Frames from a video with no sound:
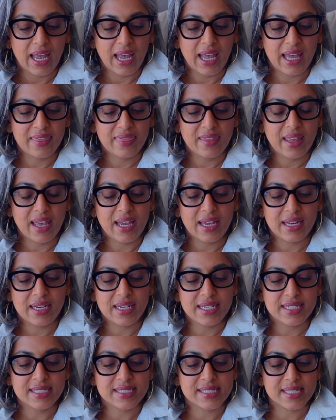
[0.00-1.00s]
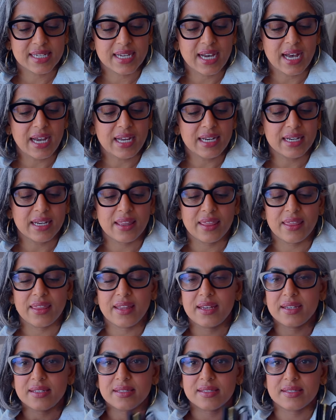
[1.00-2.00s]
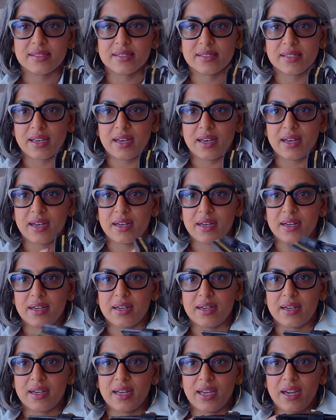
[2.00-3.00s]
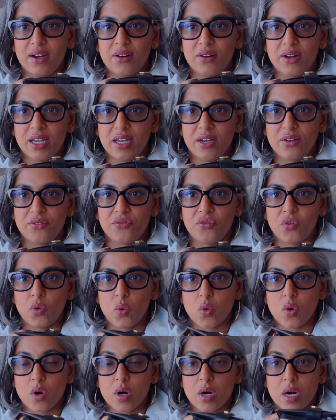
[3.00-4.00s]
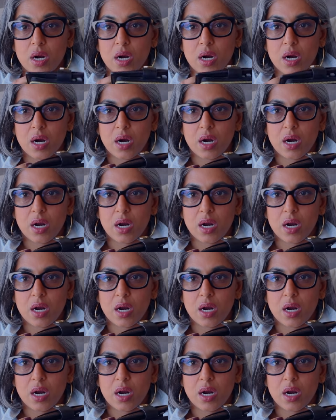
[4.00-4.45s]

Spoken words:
And then it's got this area for